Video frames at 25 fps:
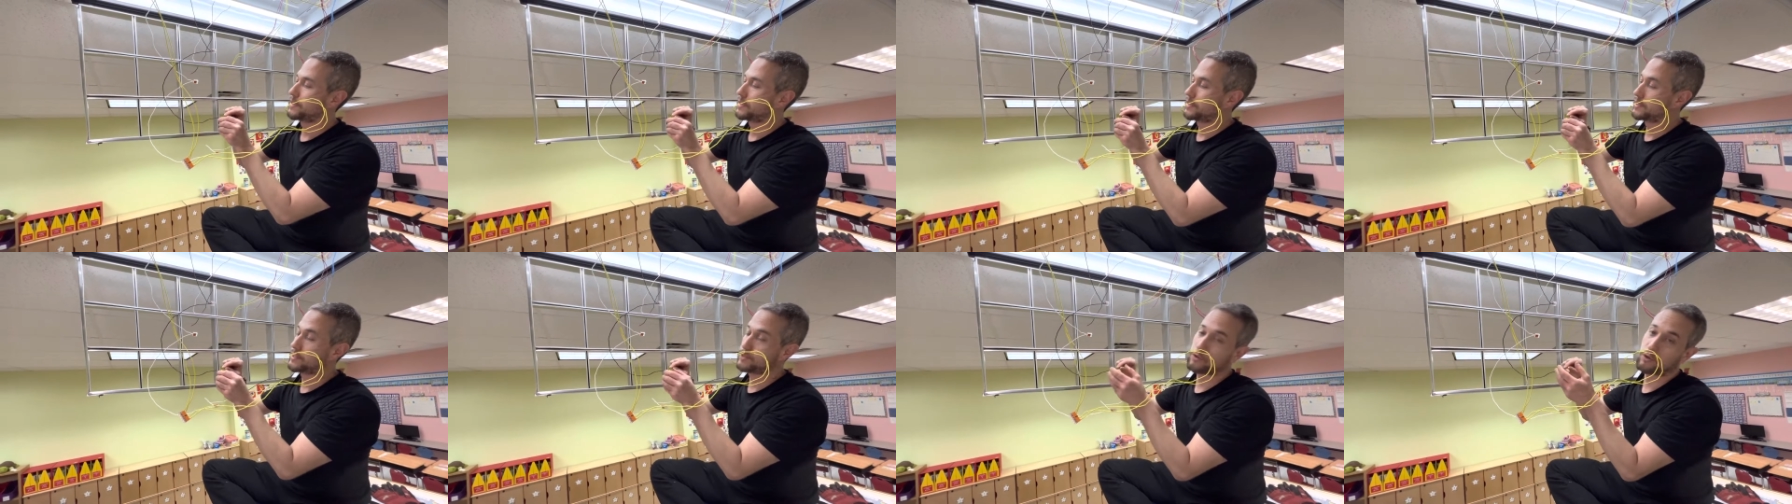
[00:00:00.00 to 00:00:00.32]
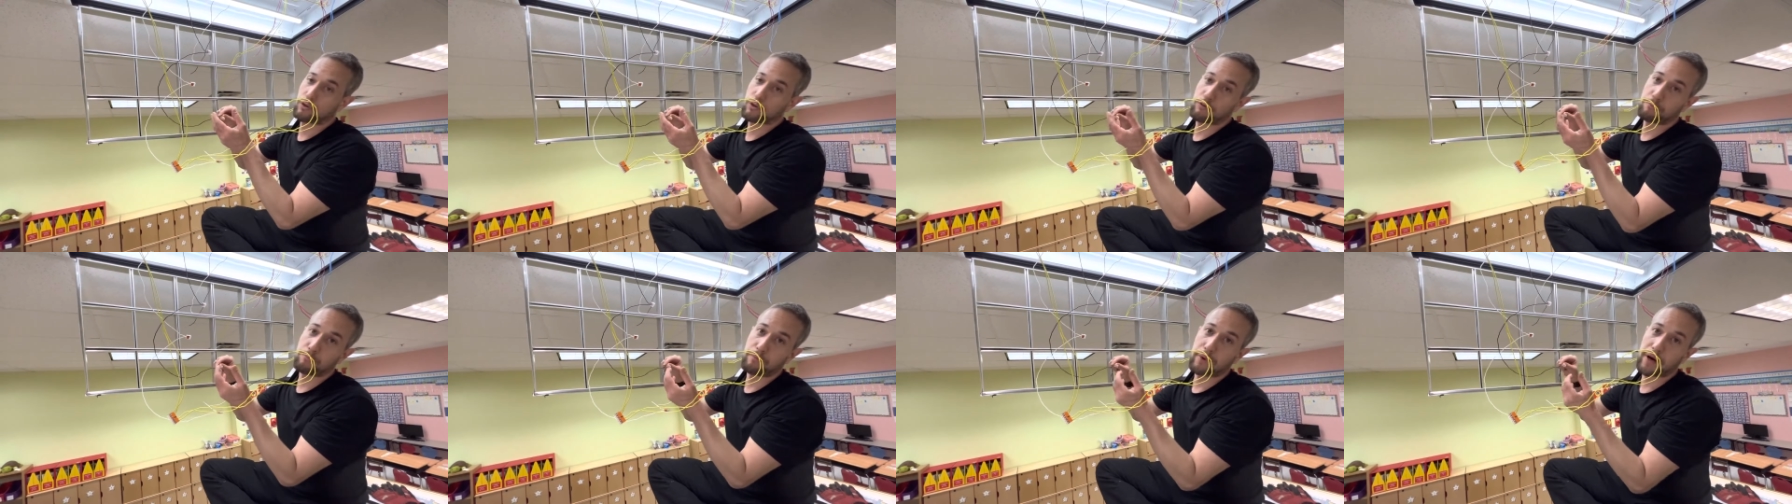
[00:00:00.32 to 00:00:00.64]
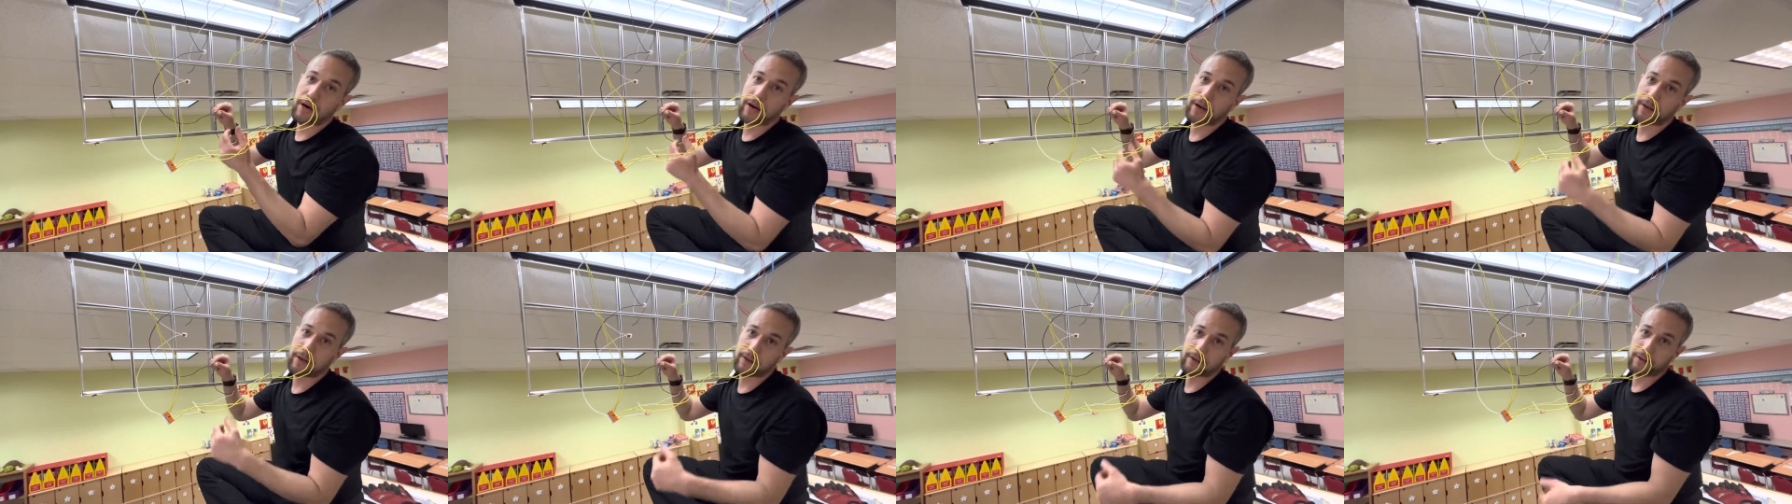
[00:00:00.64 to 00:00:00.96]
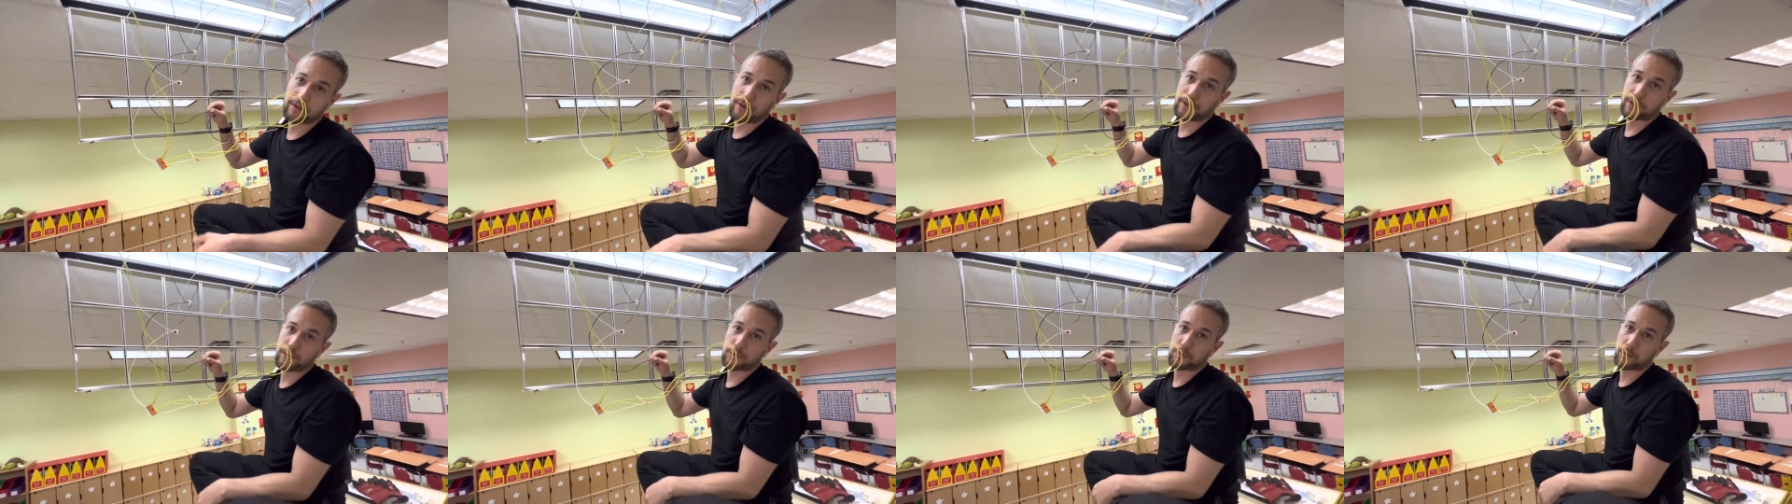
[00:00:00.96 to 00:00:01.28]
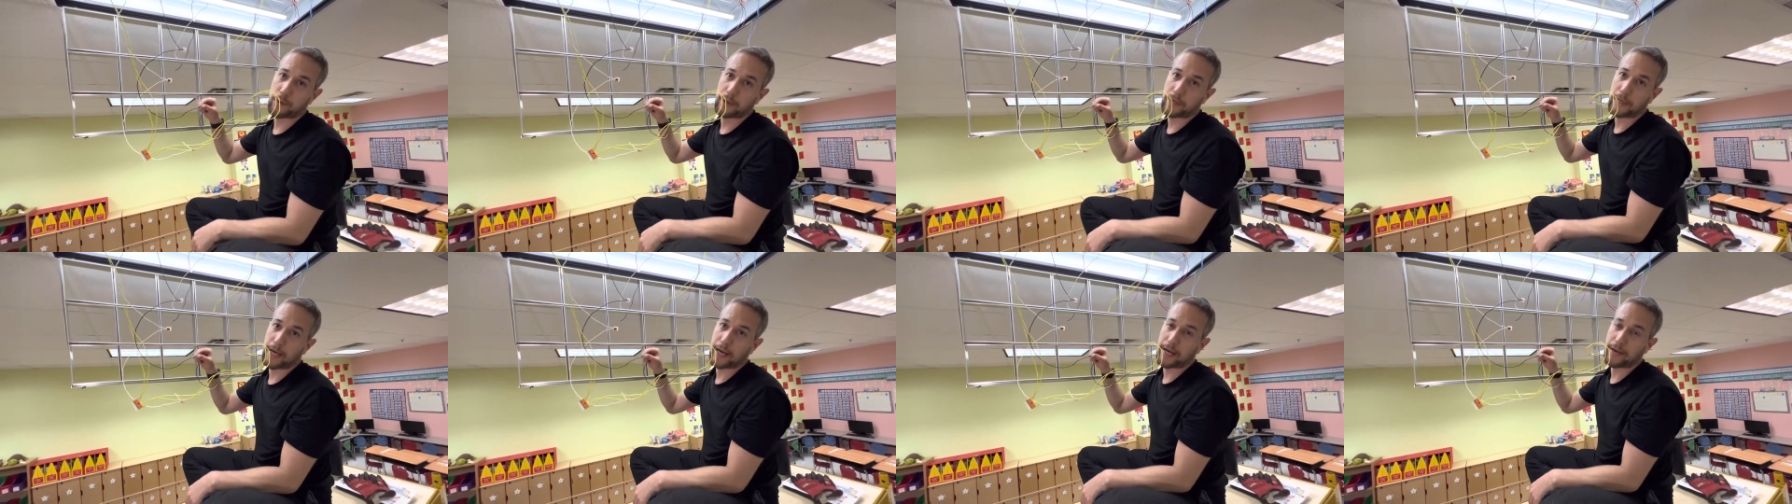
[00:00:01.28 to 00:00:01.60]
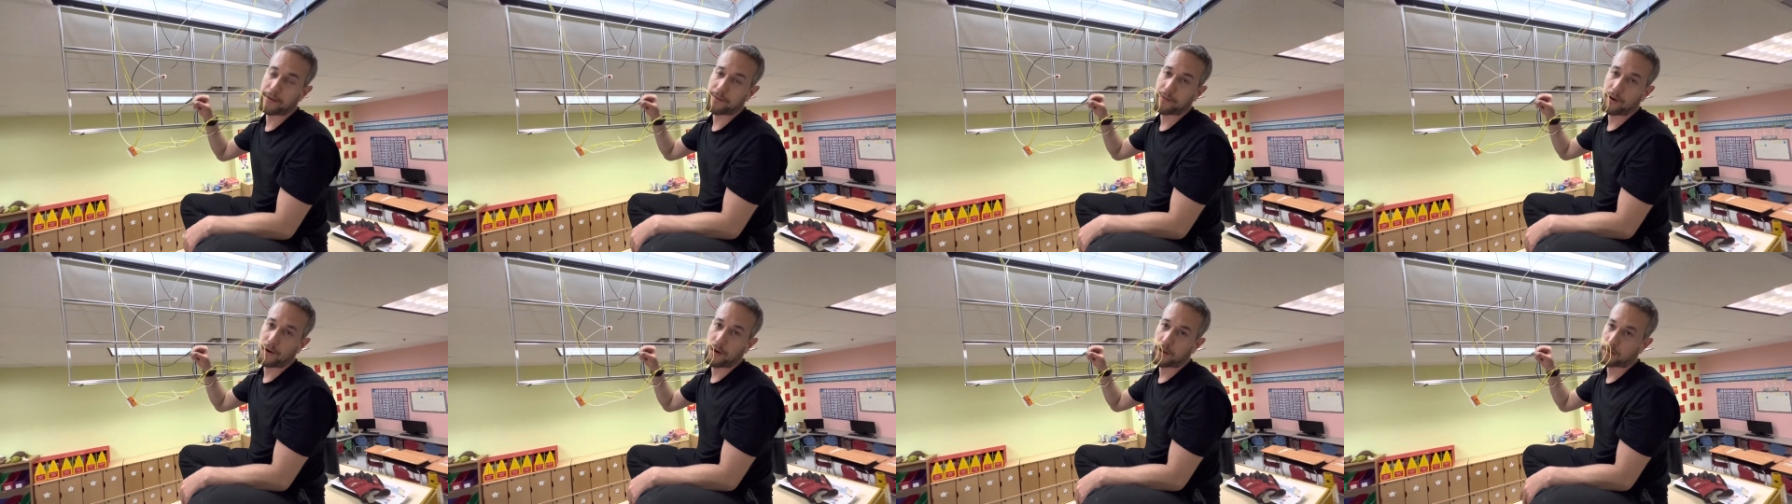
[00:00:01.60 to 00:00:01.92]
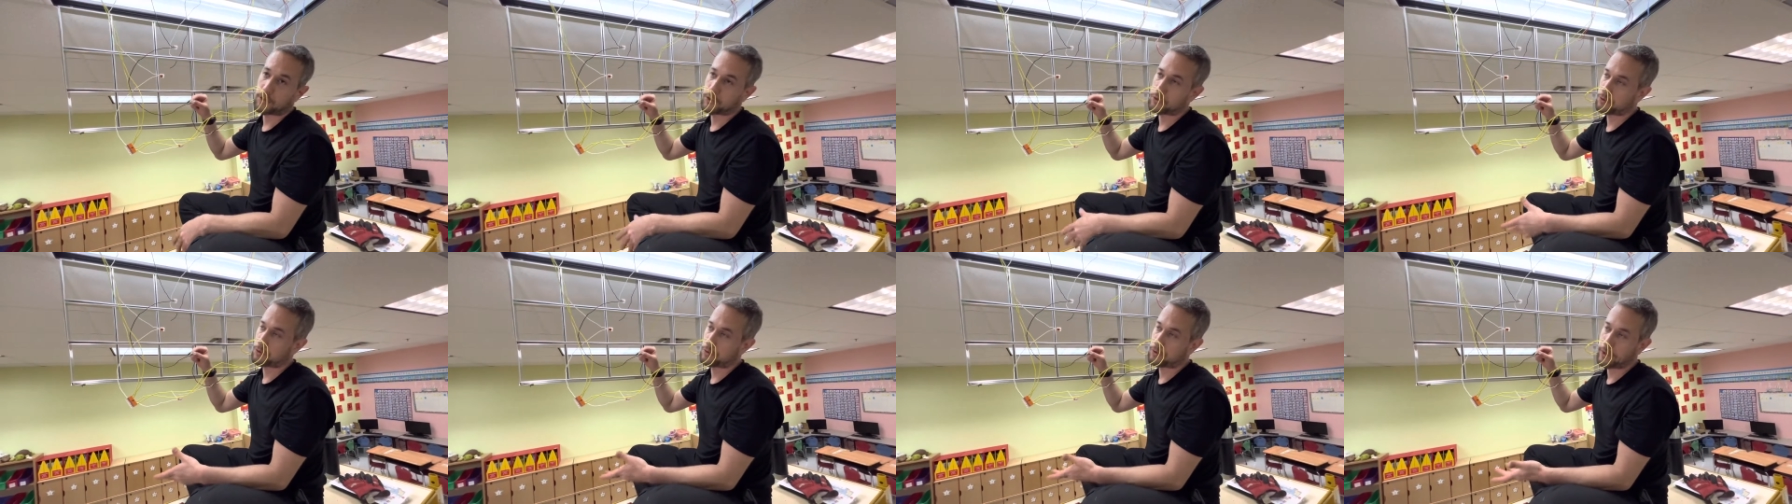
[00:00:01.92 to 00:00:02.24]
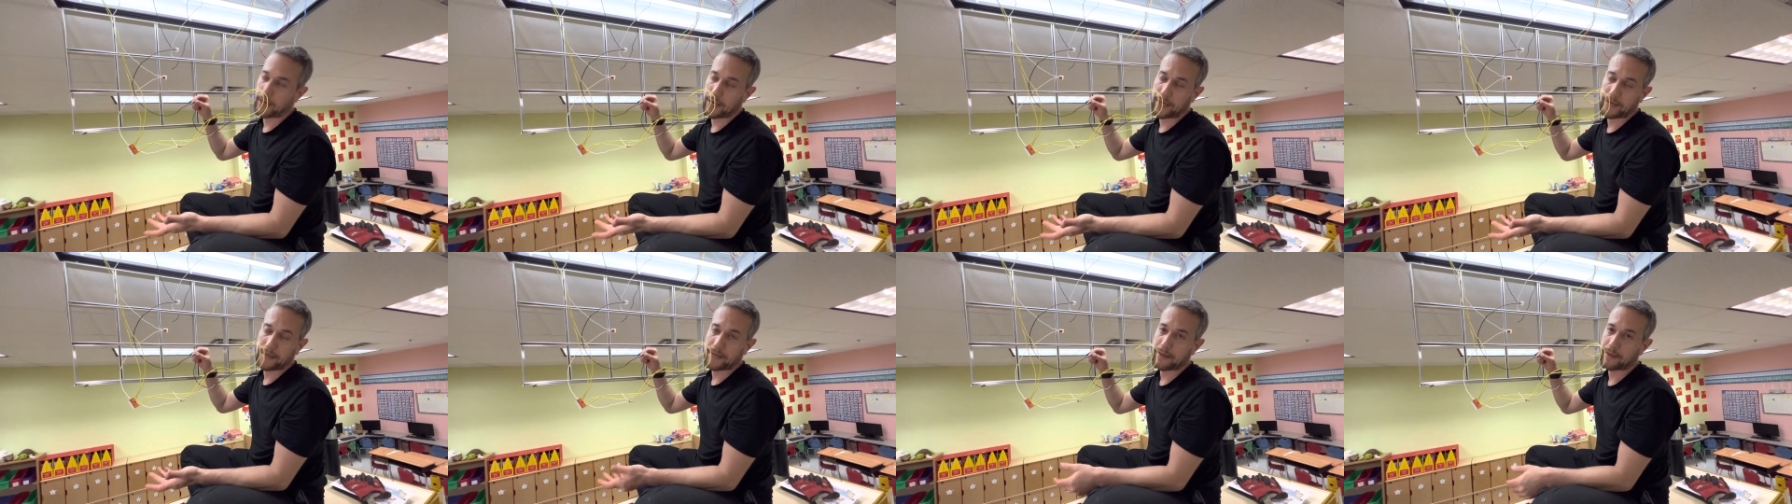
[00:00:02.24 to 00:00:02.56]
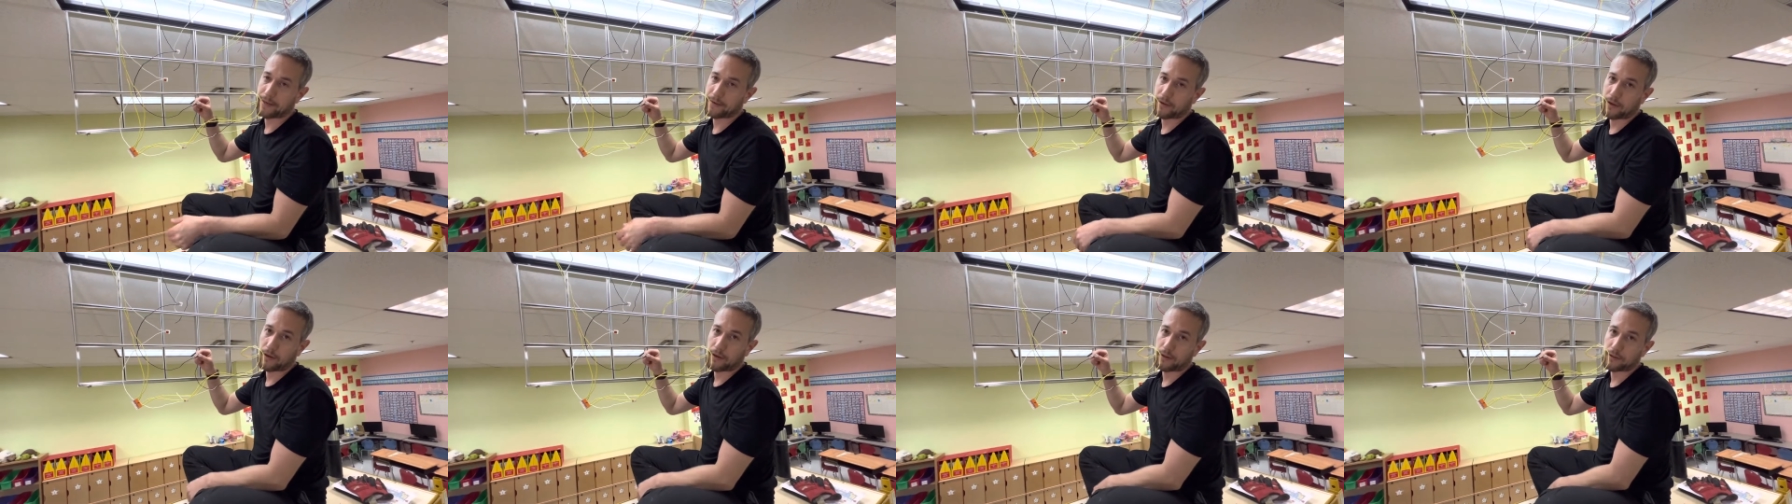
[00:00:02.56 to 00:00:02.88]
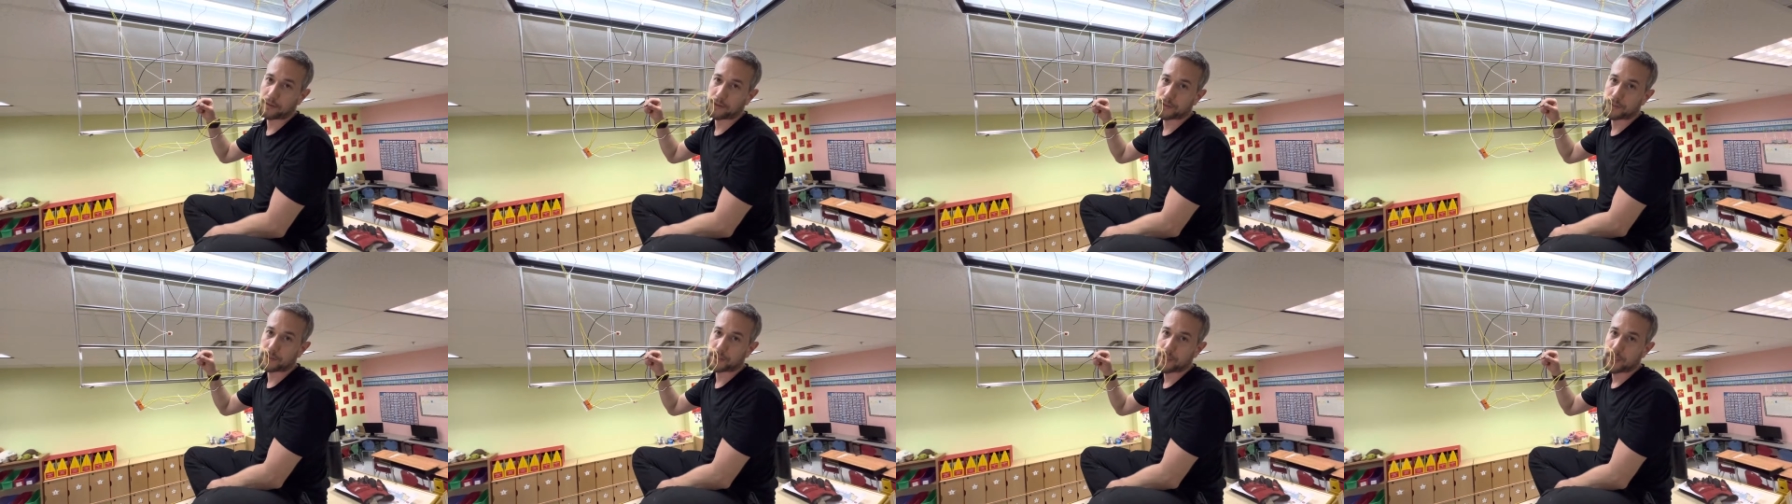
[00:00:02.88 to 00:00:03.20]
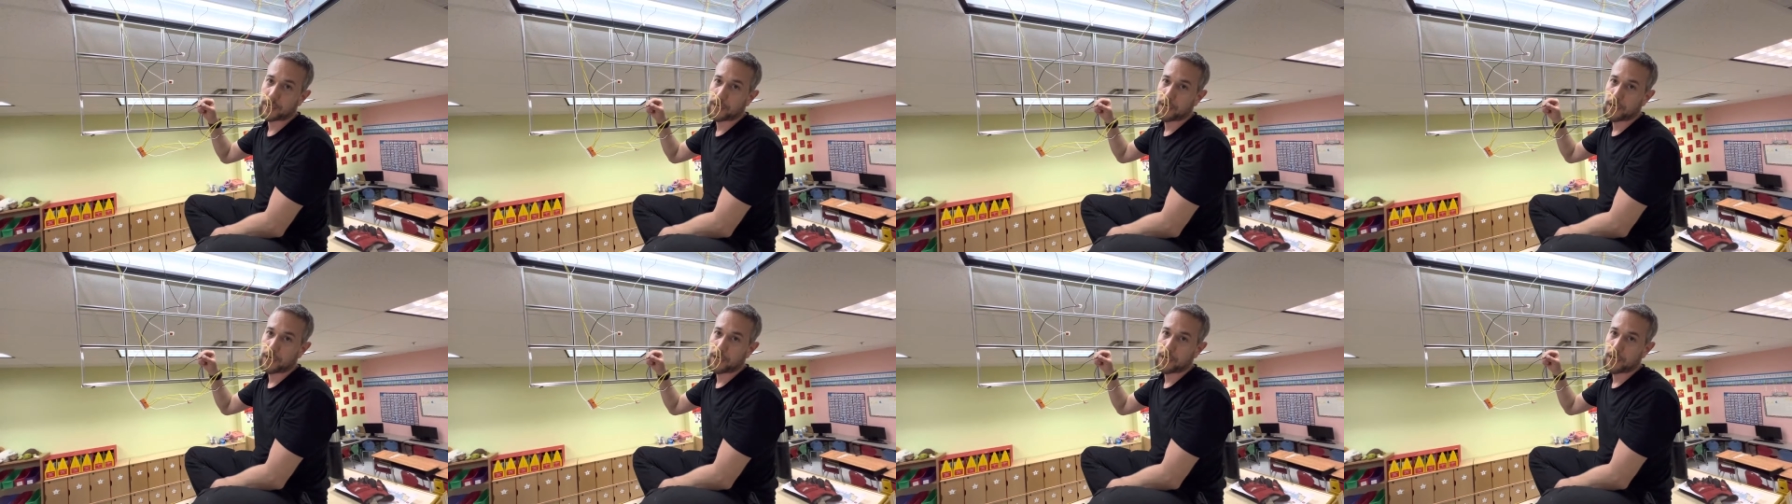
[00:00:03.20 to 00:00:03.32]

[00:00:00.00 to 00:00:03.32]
instead of buying like $28 or $18